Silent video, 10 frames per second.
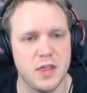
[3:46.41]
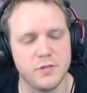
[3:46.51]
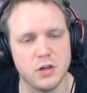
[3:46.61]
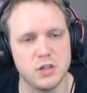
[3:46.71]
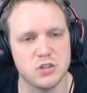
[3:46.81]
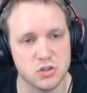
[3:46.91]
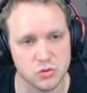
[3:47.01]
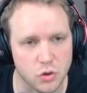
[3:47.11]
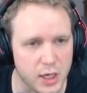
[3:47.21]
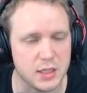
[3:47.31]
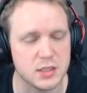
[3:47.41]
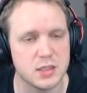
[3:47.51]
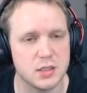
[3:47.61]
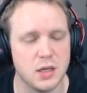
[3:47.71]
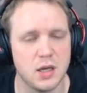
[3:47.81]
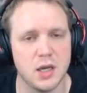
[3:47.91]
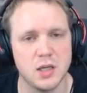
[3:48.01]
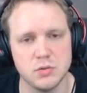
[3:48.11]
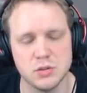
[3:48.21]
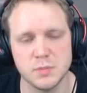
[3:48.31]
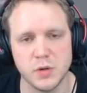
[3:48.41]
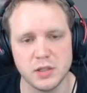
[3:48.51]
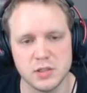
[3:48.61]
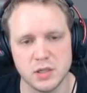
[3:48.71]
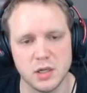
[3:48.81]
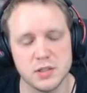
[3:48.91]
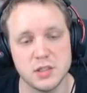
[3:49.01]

they've mm-hmm. got to destroy it uh, in order to break the silence.